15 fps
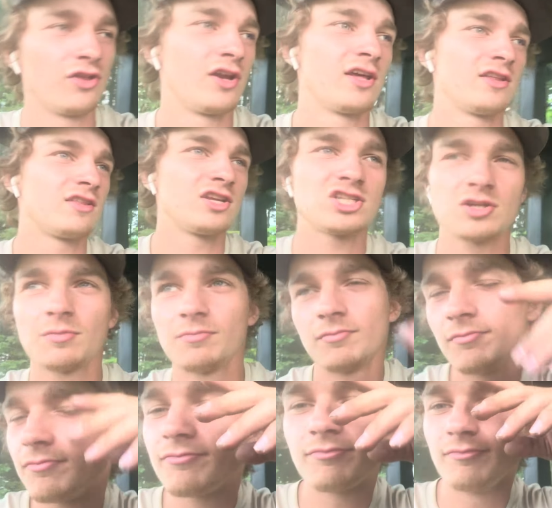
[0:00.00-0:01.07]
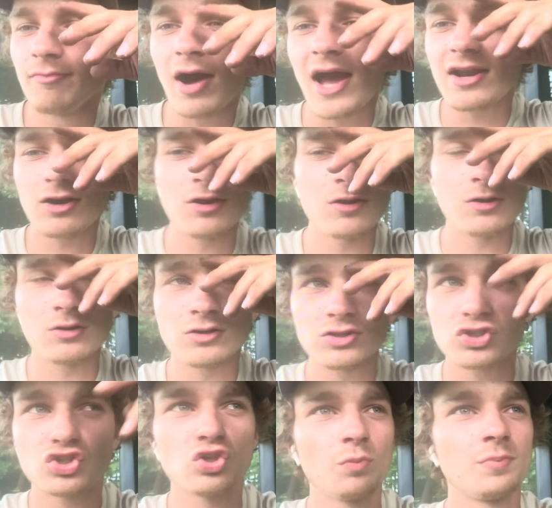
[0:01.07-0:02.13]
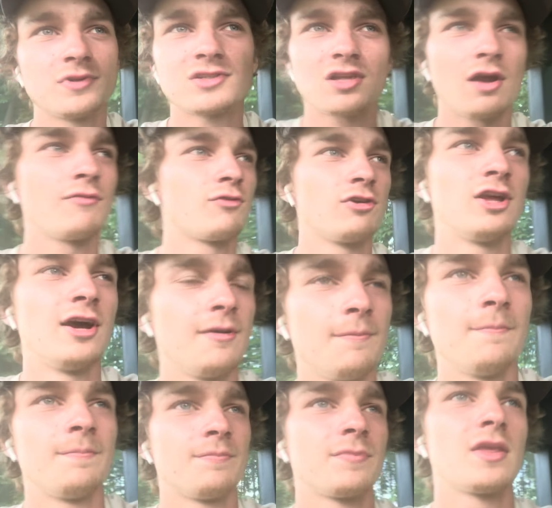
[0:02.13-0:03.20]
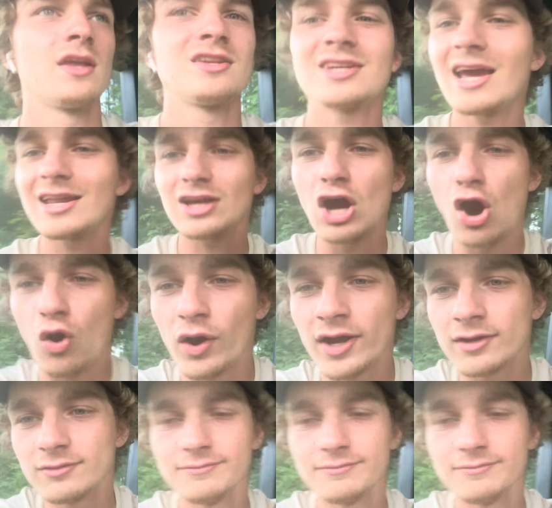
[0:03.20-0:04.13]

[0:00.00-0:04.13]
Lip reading: it, did some minor stupid stuff with it to get it going.